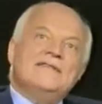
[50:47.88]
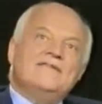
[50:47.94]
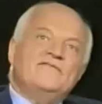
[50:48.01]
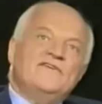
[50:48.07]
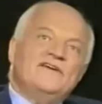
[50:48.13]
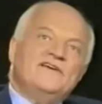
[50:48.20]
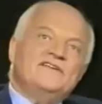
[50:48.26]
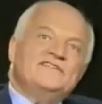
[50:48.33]
I mean, the
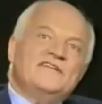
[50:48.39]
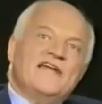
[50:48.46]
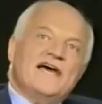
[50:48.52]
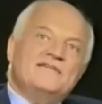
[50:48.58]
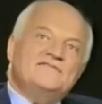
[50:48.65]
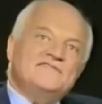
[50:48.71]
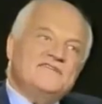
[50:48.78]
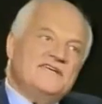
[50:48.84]
figures that
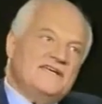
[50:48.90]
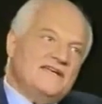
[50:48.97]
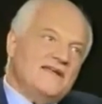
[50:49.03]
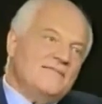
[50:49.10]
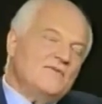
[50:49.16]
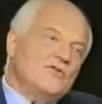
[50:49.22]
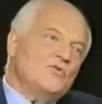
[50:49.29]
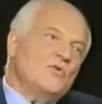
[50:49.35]
I've seen.
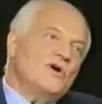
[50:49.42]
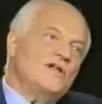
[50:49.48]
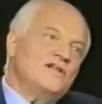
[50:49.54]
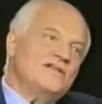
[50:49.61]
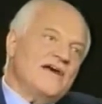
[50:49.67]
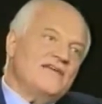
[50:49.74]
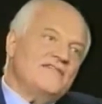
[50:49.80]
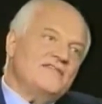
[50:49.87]
I mean,
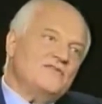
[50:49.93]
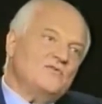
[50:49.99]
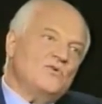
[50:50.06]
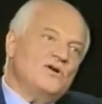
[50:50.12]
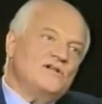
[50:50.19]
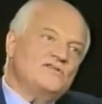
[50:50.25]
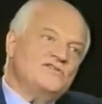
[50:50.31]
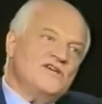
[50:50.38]
I think the
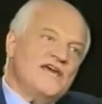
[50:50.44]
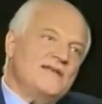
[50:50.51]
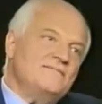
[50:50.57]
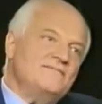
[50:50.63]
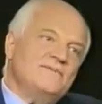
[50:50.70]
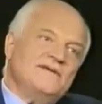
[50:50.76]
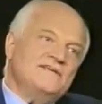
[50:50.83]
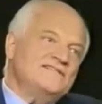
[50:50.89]
world
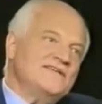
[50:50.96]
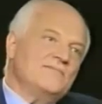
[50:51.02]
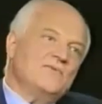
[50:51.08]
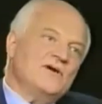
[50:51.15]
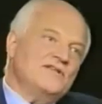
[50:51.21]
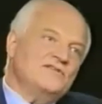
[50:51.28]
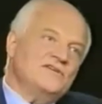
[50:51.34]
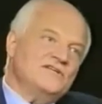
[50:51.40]
GNP is
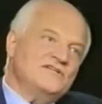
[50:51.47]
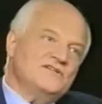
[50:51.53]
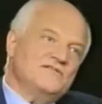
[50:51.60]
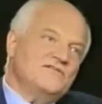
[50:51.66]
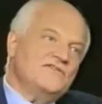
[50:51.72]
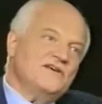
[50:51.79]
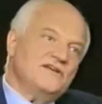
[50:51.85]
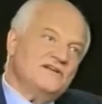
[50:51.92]
somewhere in the region
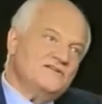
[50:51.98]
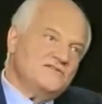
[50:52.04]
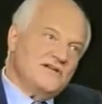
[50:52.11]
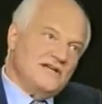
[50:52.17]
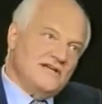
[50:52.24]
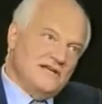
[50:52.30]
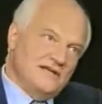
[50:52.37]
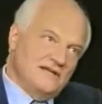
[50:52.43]
of 30
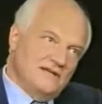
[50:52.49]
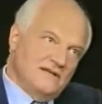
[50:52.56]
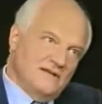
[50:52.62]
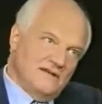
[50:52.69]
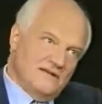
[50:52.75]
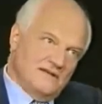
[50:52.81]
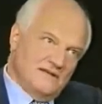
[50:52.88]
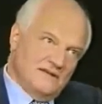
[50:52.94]
trillion.
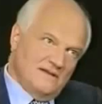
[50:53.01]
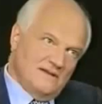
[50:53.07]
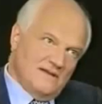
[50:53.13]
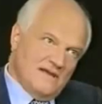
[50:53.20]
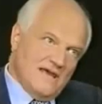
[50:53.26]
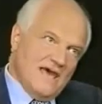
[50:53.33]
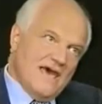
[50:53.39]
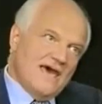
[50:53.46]

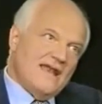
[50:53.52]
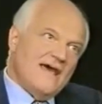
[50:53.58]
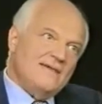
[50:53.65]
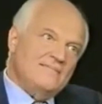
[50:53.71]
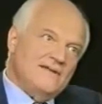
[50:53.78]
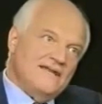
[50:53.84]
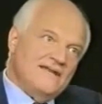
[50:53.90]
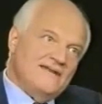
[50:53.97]
And I
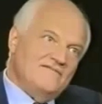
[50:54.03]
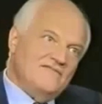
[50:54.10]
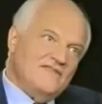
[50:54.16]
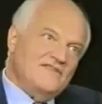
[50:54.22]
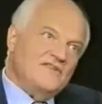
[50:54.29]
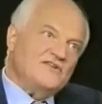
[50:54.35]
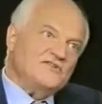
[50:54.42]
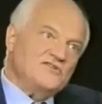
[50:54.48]
believe
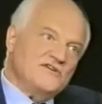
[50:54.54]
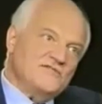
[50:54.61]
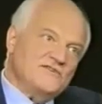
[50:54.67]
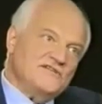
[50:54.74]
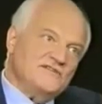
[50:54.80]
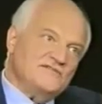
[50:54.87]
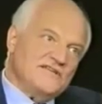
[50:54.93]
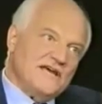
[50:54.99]
that the
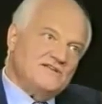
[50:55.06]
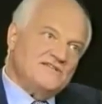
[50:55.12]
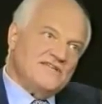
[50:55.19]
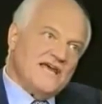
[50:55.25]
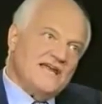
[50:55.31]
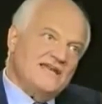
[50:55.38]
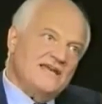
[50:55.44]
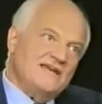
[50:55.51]
derivatives
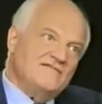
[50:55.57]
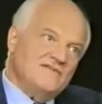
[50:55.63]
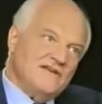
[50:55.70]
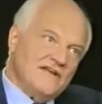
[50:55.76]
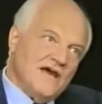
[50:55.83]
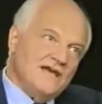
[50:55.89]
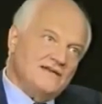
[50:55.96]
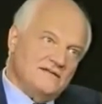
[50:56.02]
outstanding every
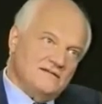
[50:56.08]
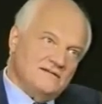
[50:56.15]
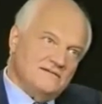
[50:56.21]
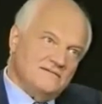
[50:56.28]
night,